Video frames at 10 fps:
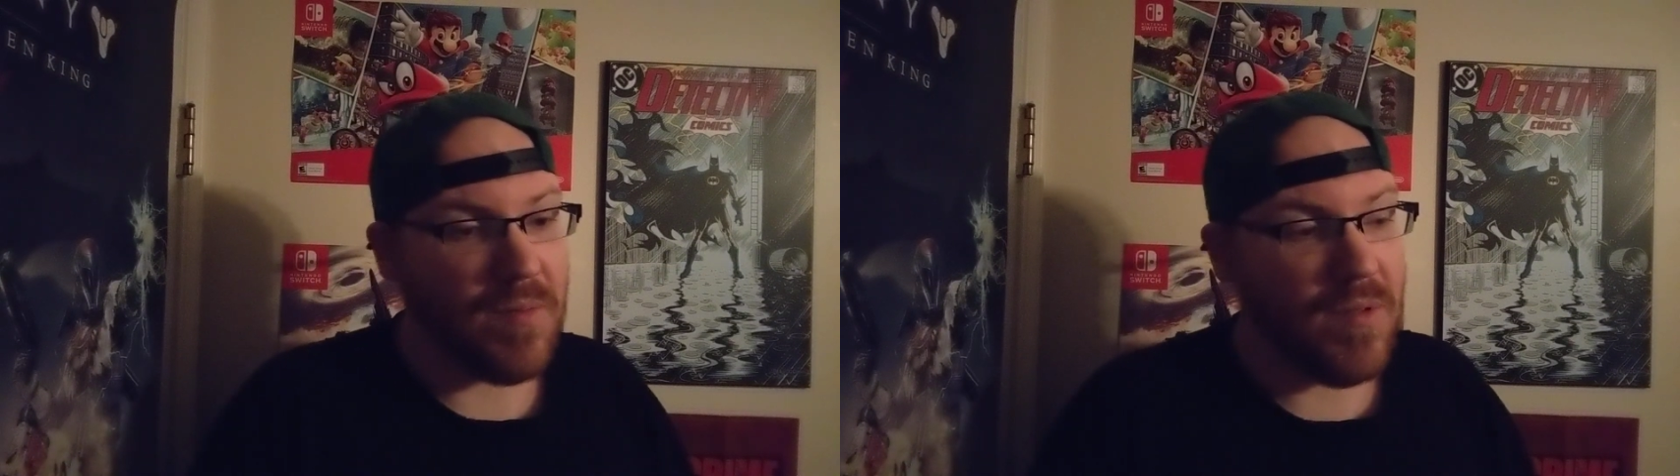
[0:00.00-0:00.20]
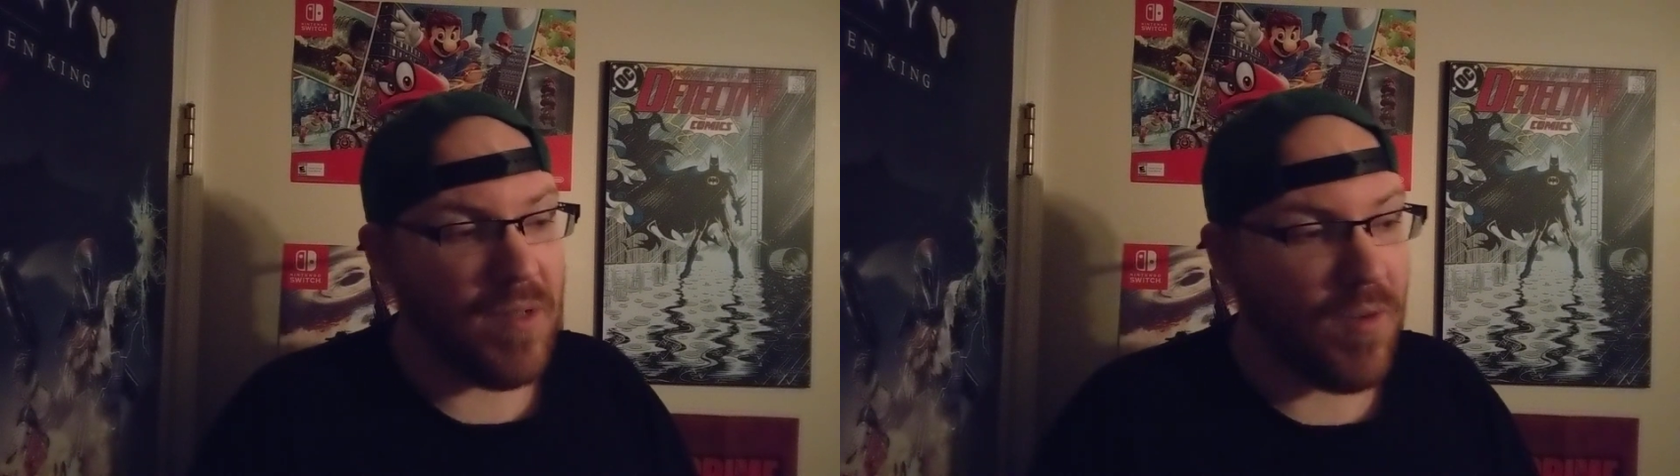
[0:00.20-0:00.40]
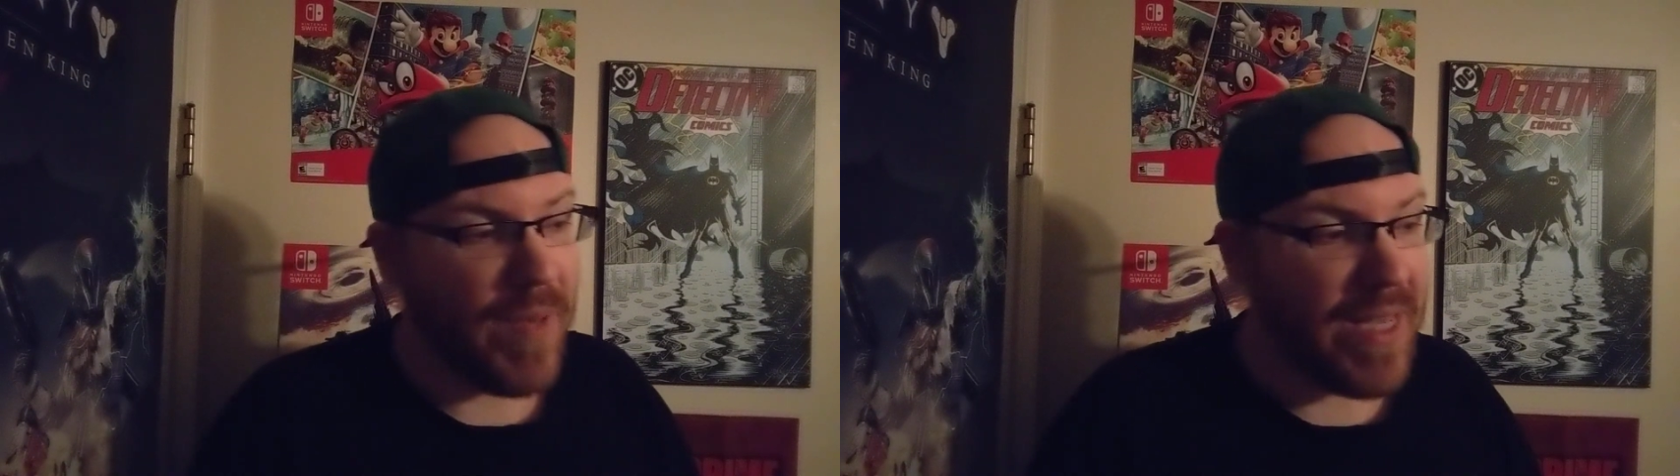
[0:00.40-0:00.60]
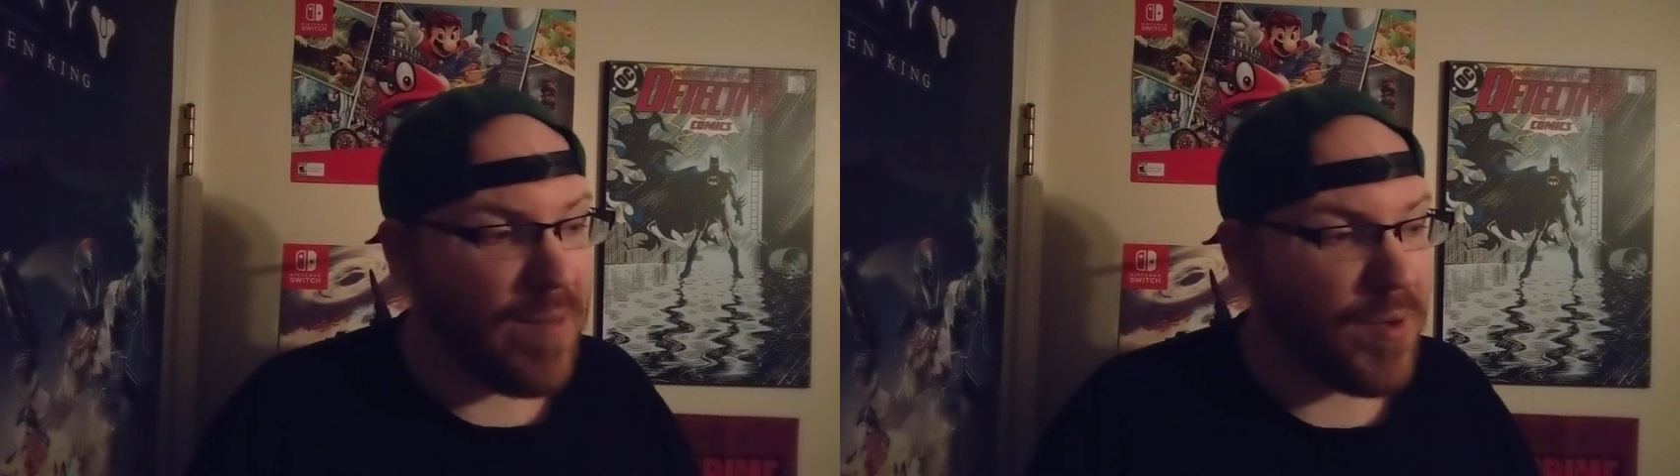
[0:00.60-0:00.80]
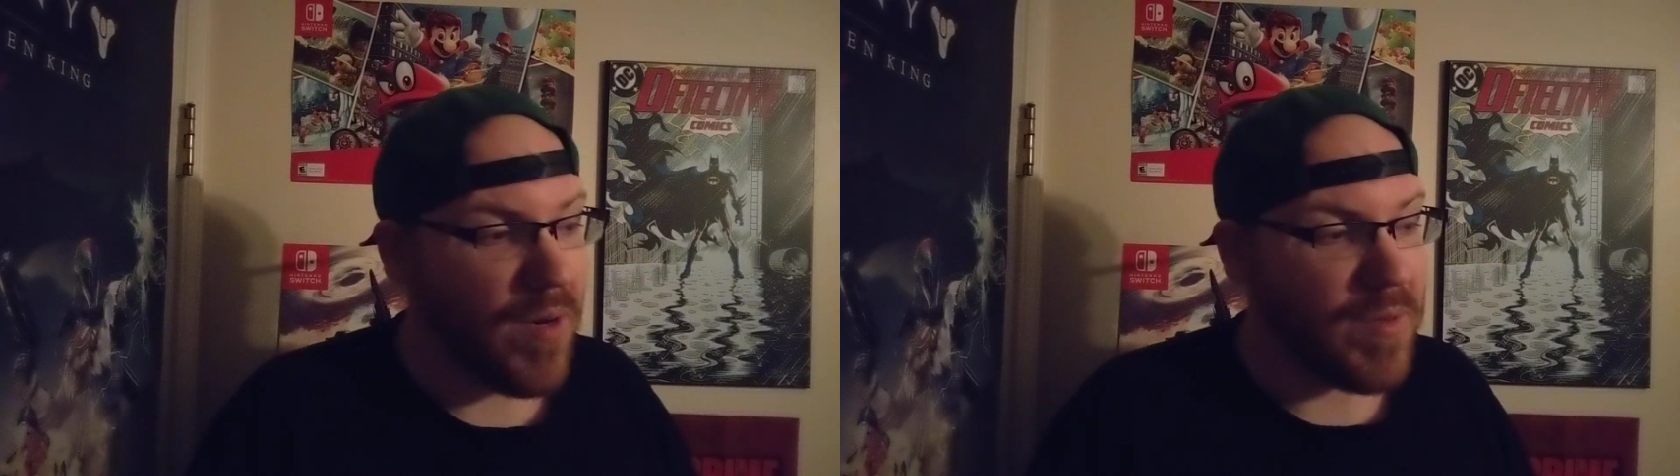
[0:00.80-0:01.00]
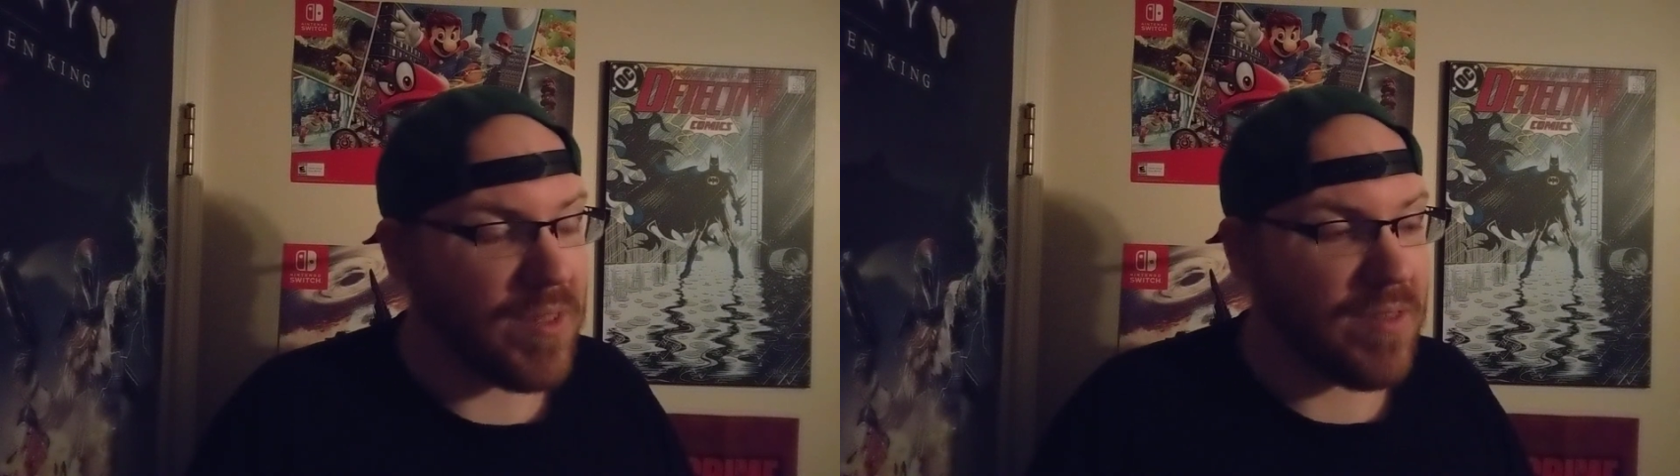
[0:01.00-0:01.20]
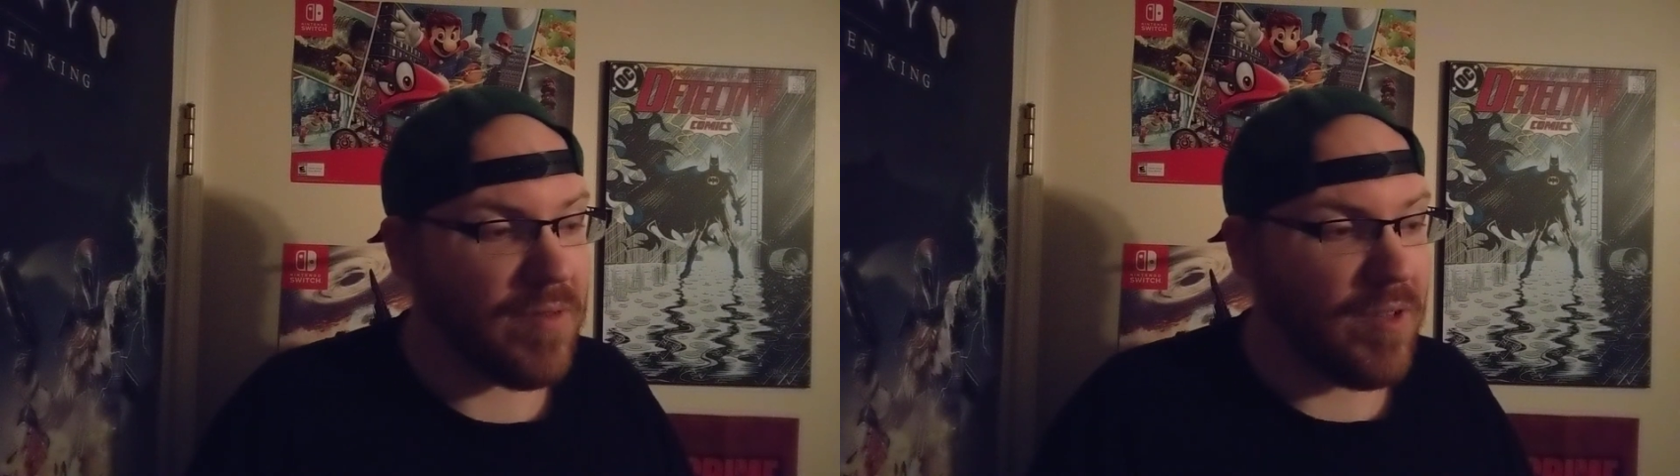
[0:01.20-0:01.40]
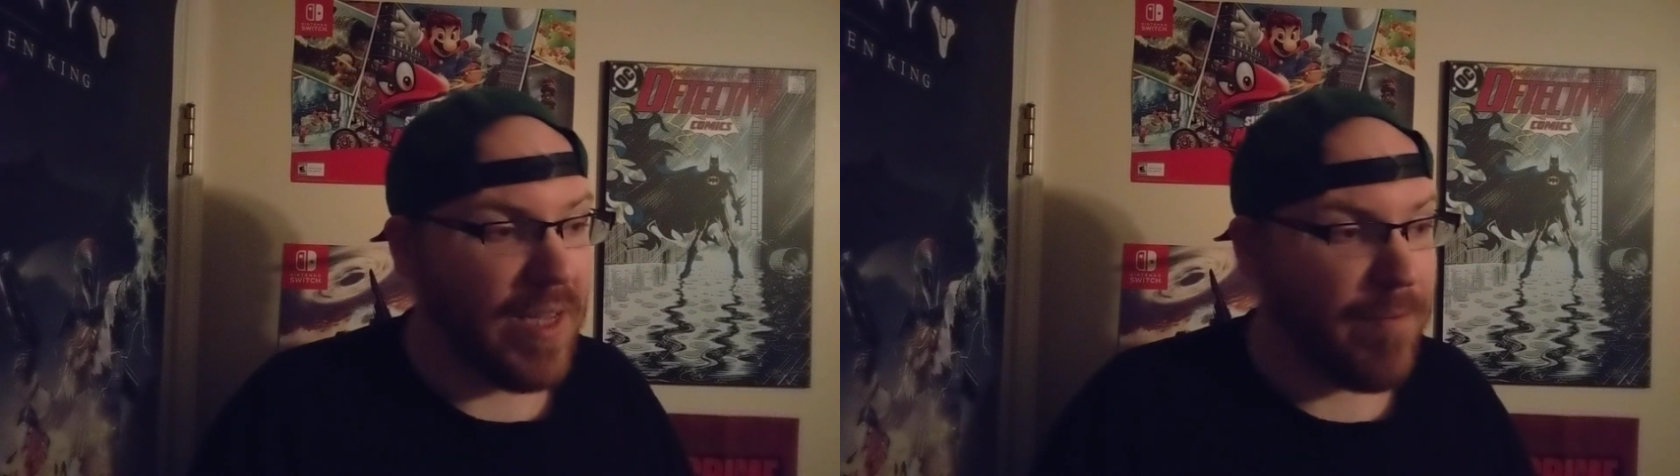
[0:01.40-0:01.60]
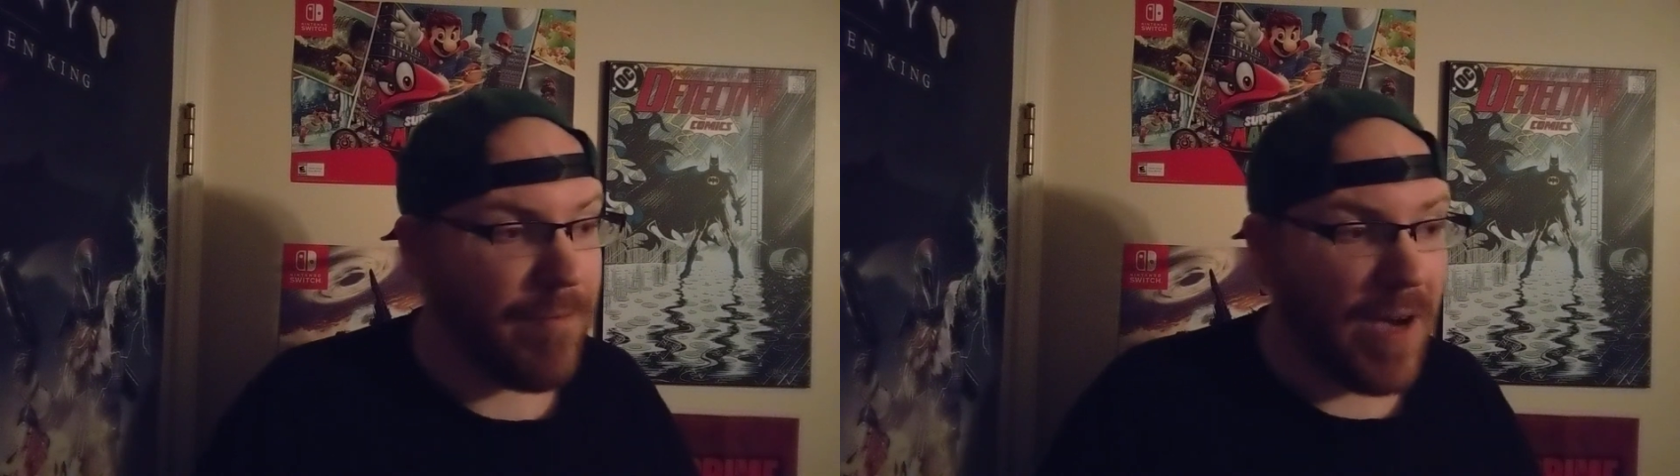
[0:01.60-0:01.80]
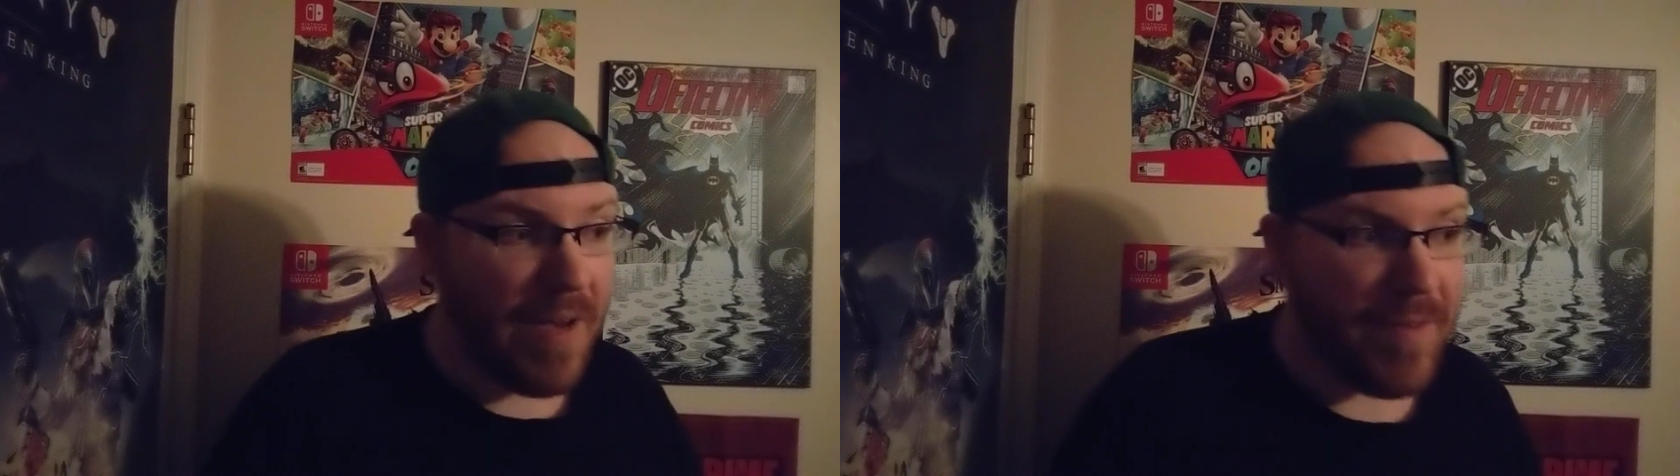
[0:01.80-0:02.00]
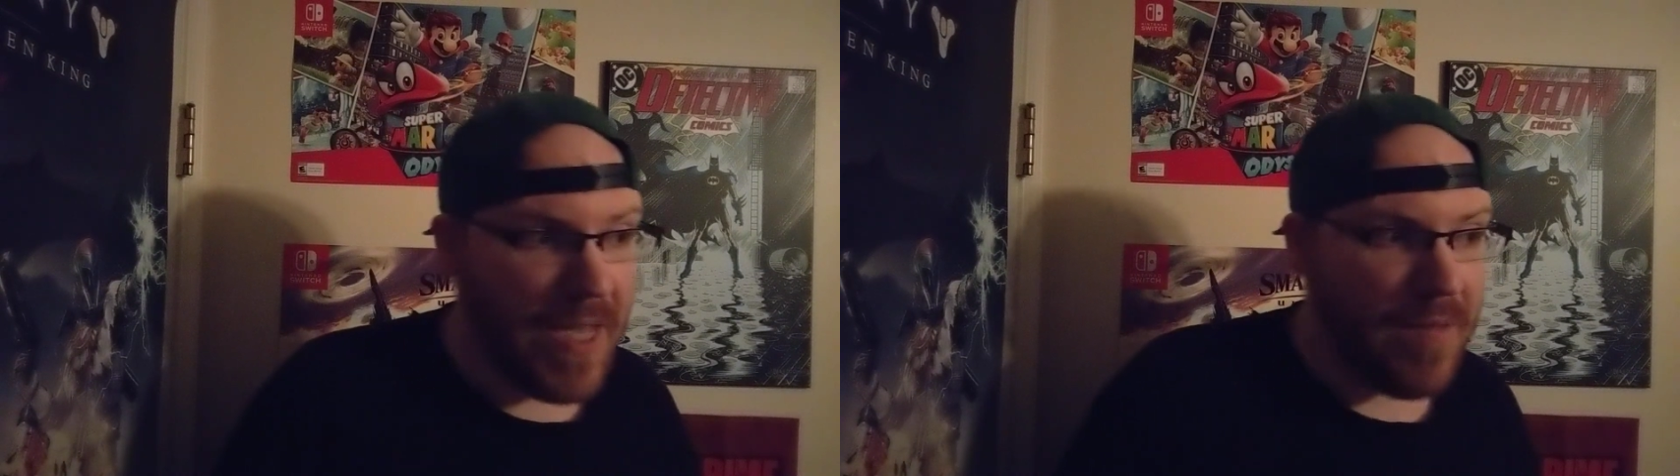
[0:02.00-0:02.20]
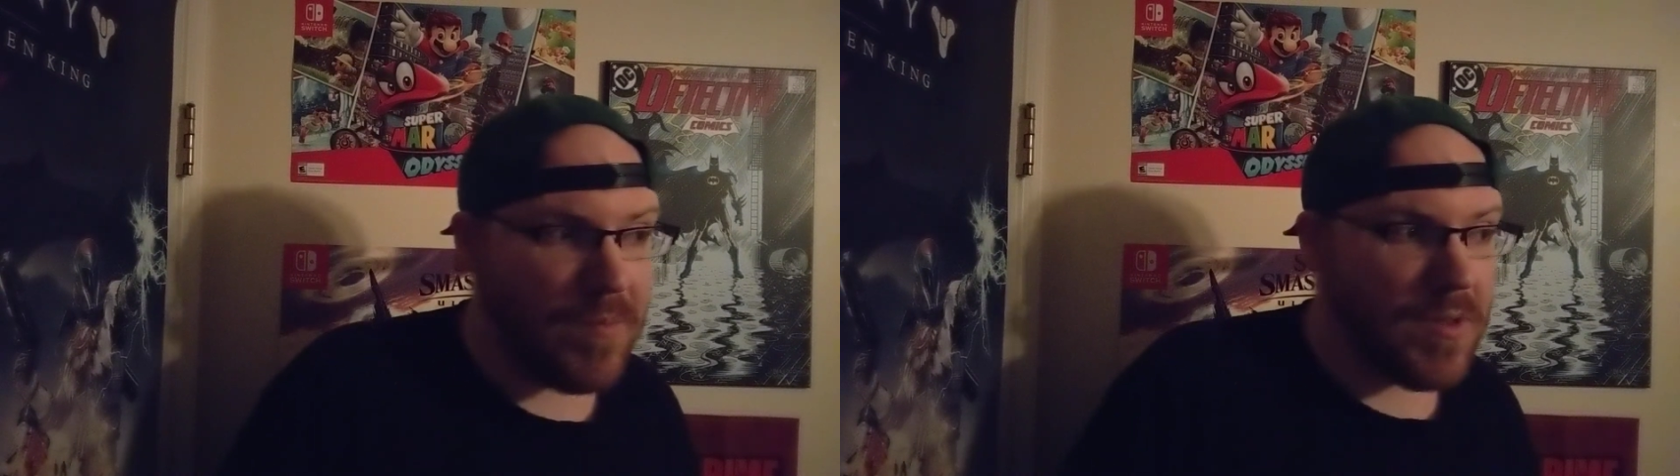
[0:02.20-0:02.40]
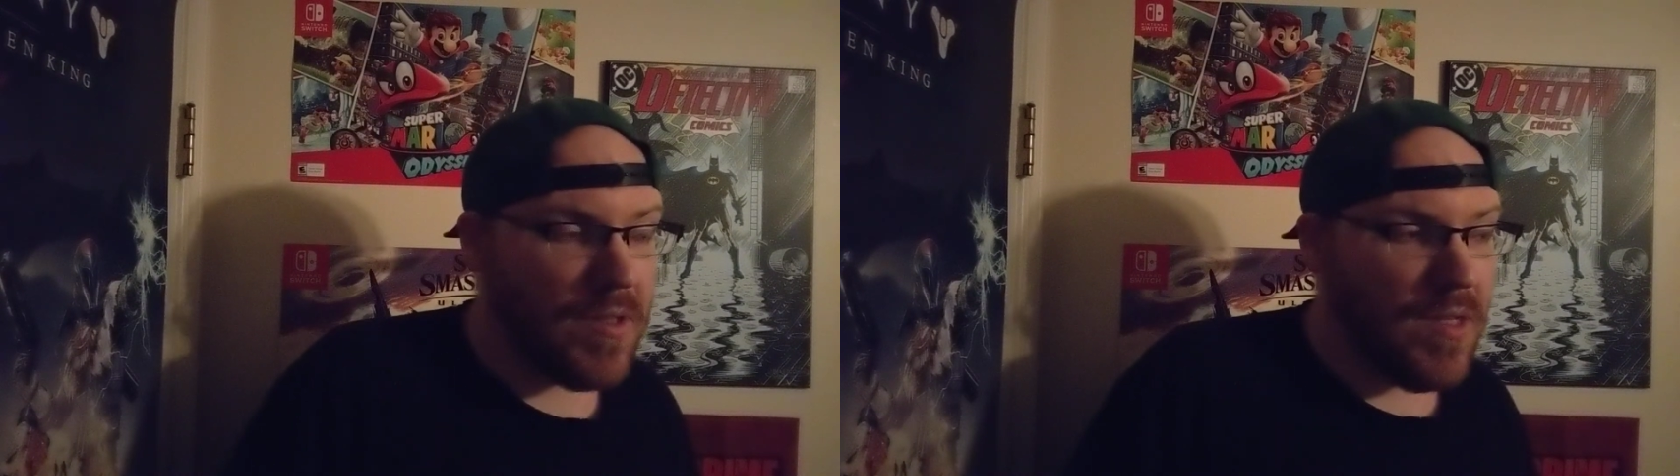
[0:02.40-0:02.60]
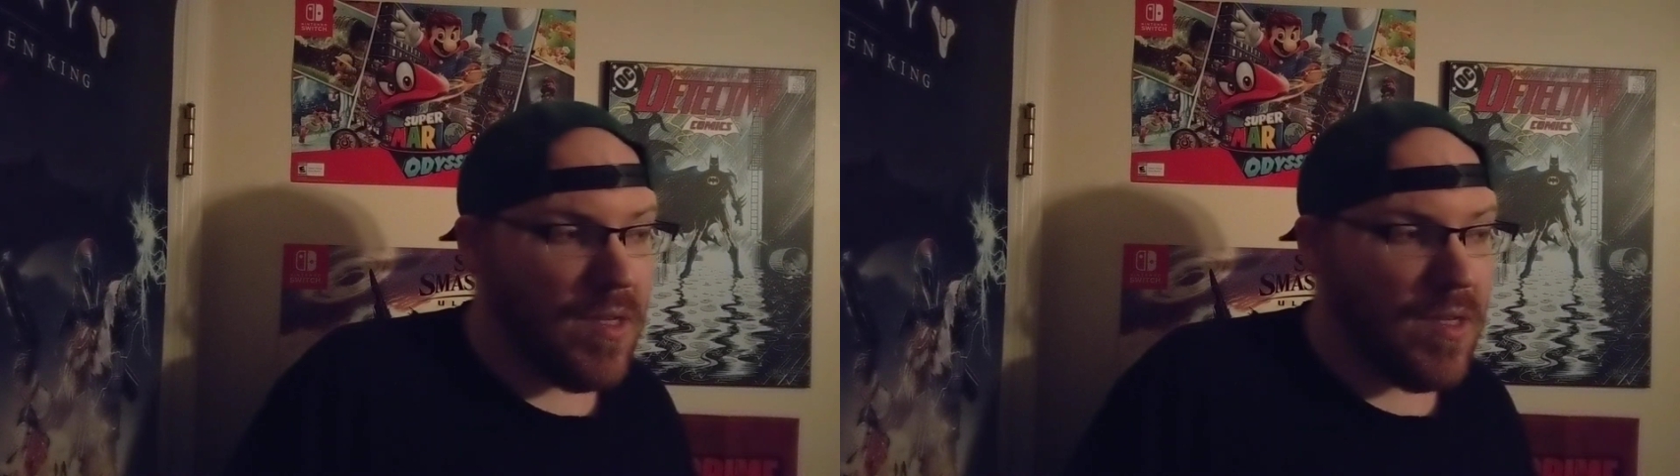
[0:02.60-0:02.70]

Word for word: you know, making promises of like five games